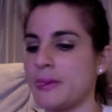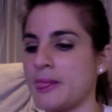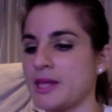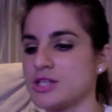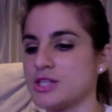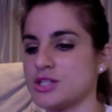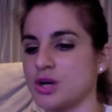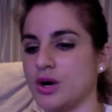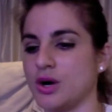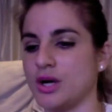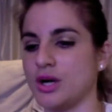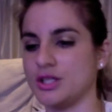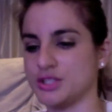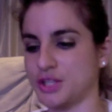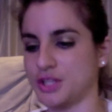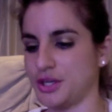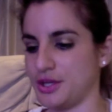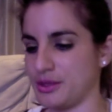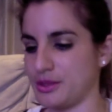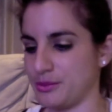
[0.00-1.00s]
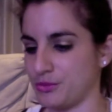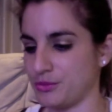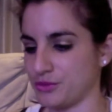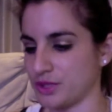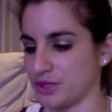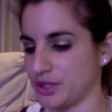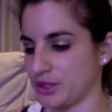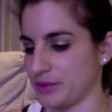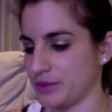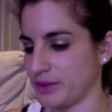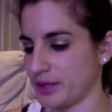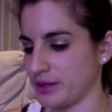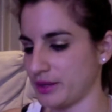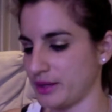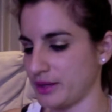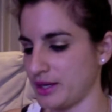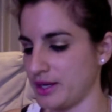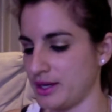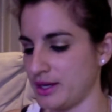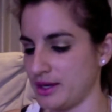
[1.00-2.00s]
So I'll show you them really
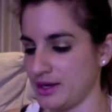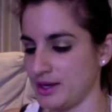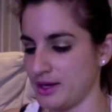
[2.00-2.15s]
quickly.